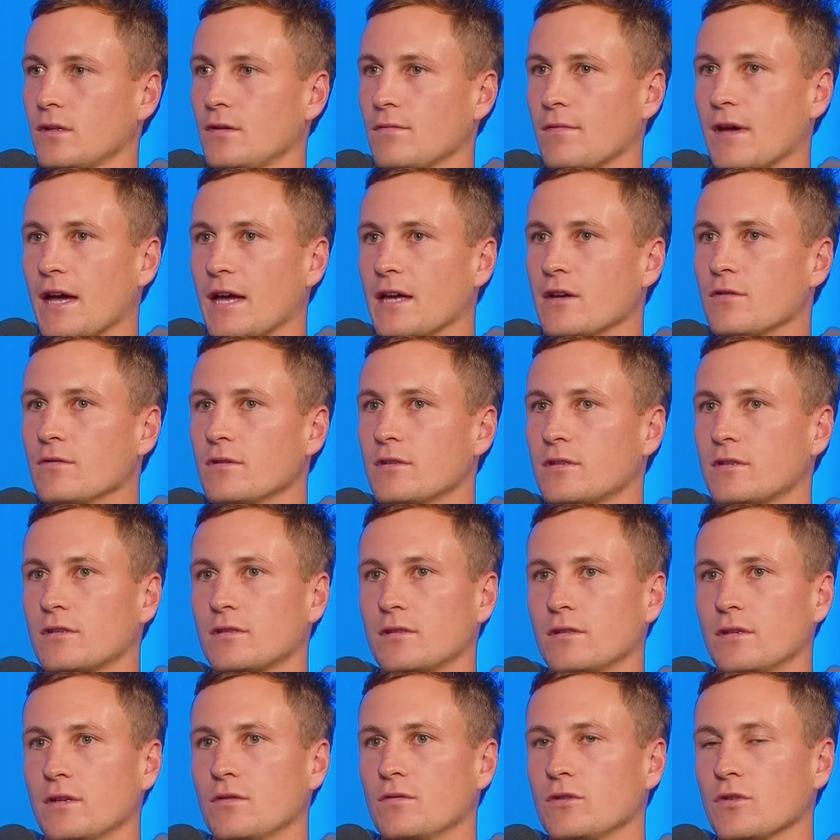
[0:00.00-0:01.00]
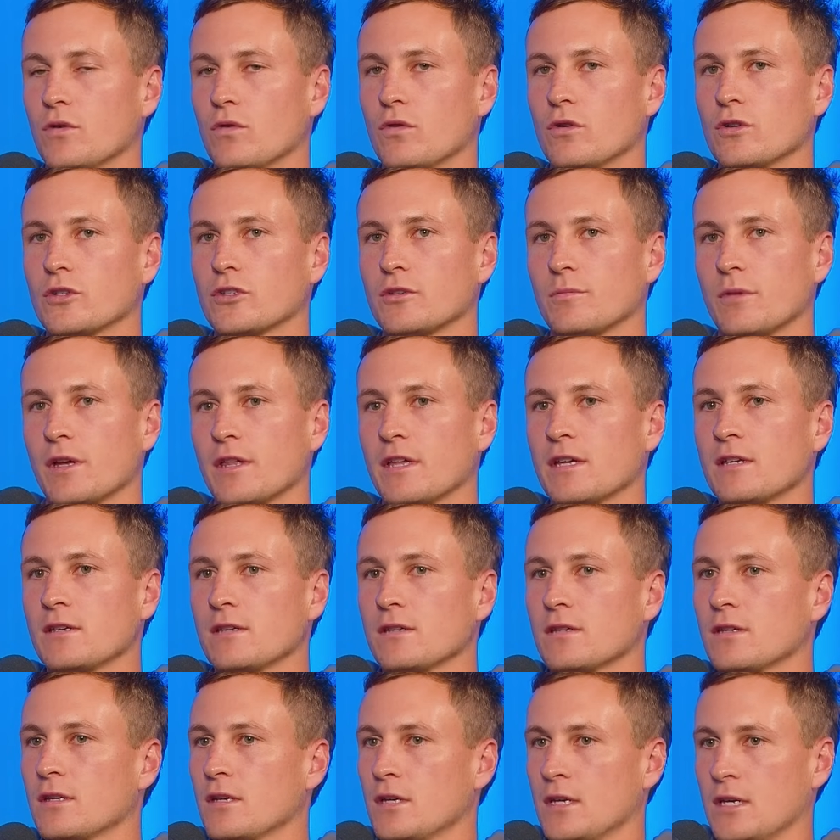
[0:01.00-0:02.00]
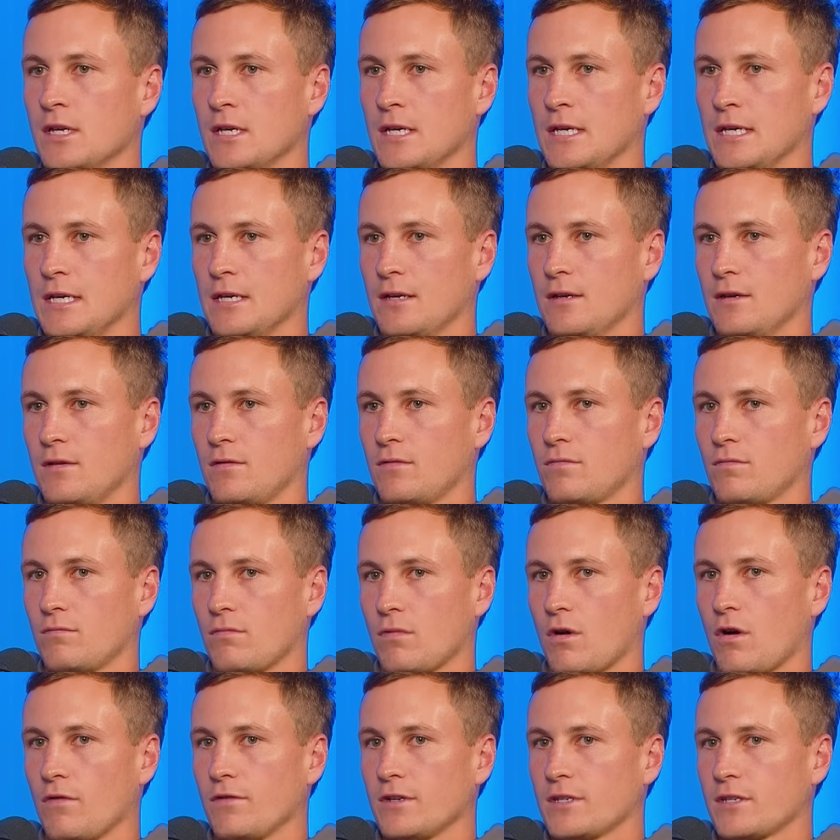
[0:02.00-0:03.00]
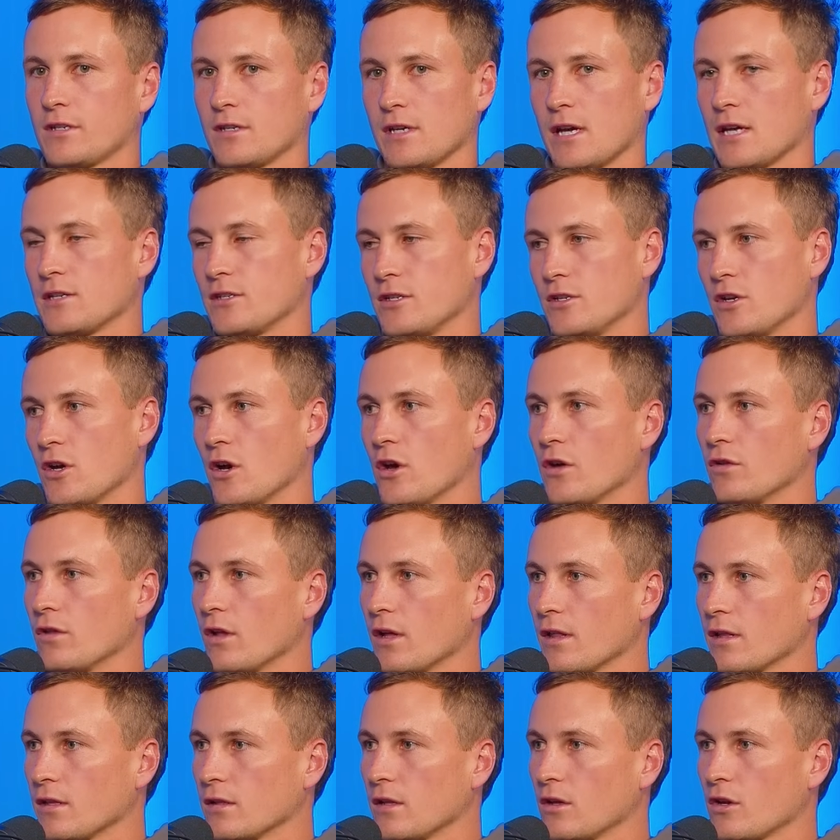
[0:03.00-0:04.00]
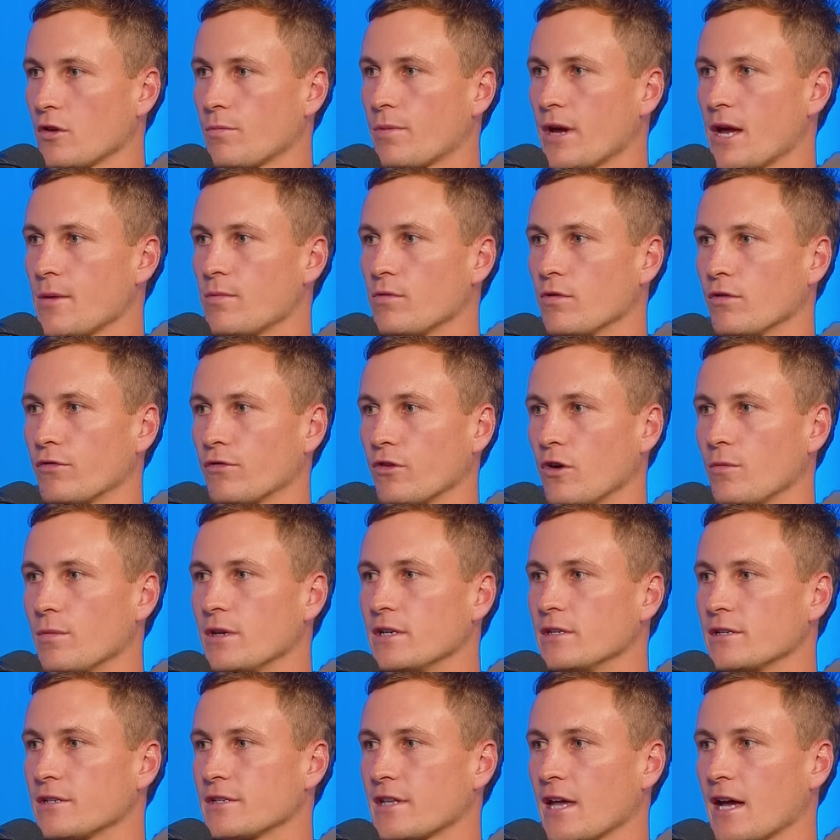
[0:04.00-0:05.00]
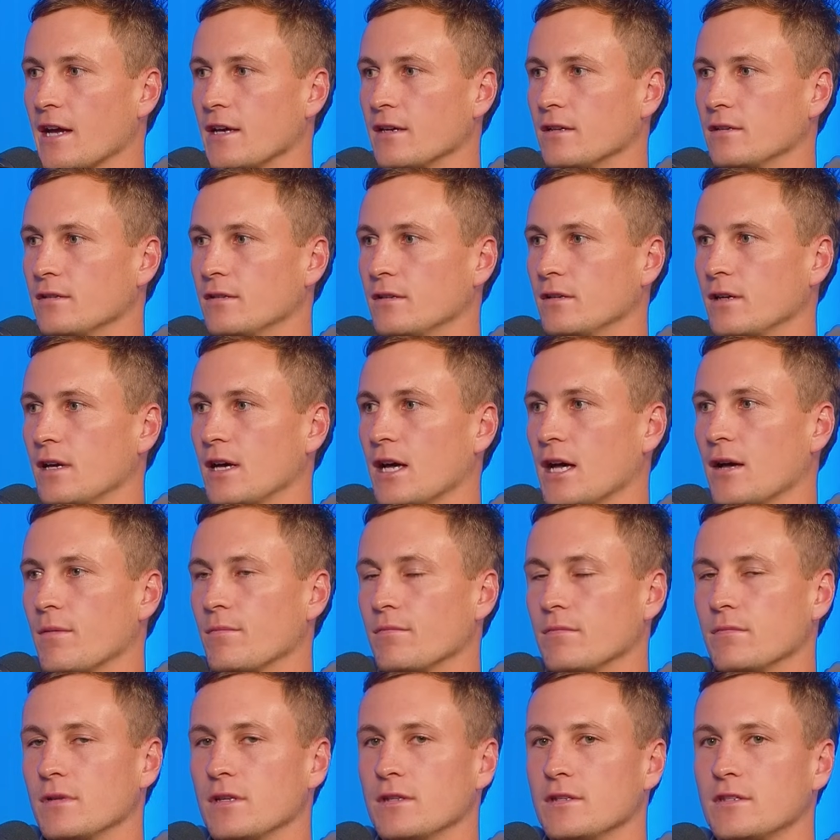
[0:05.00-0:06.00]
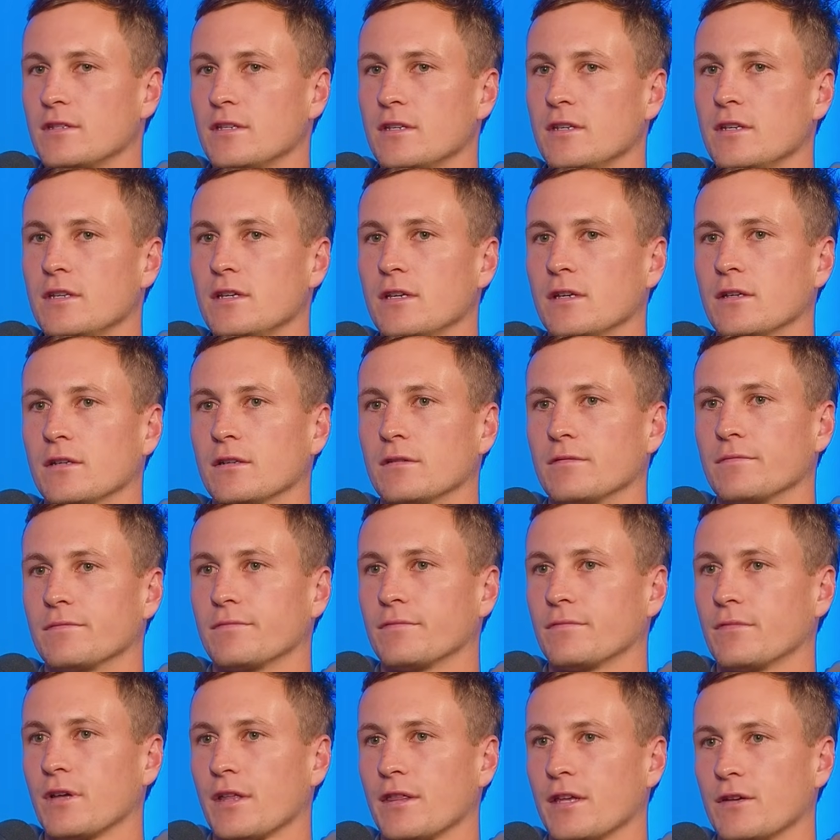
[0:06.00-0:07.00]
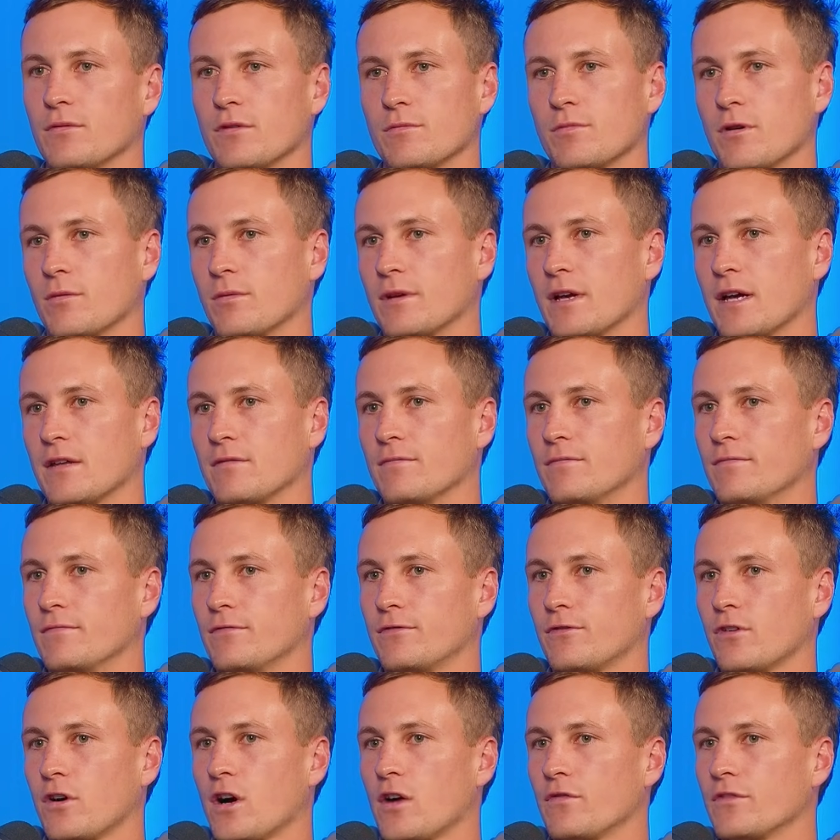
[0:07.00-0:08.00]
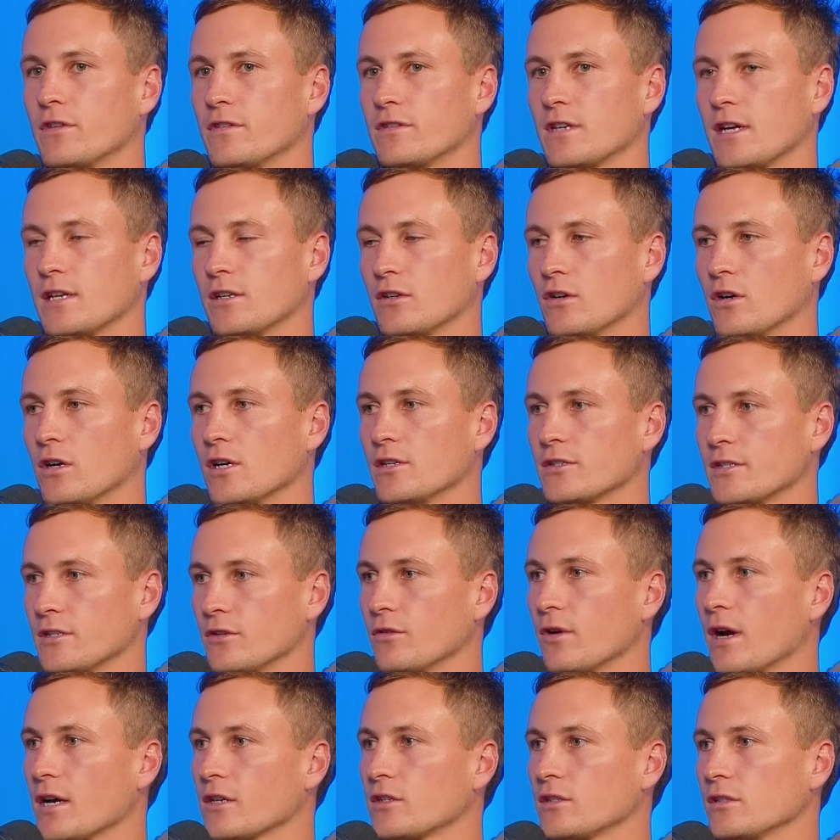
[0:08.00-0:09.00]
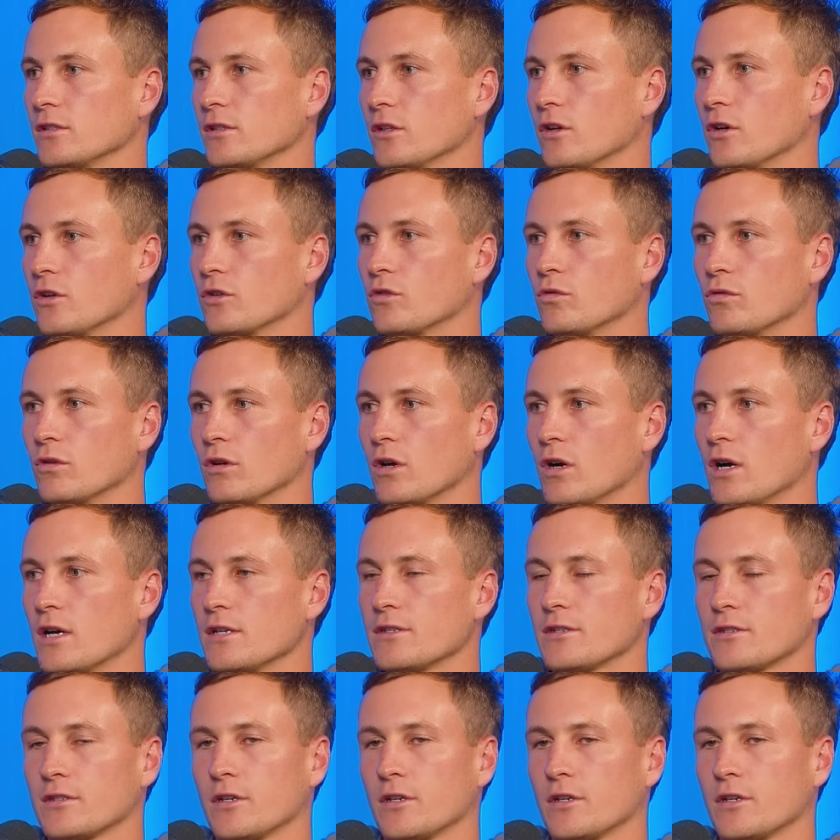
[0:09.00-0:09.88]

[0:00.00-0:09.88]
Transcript: But it was awesome. I think, obviously, as you know, like a lot of people were from interstate in Sydney, and I think we probably had 5 to 10 guys that are actually local guys.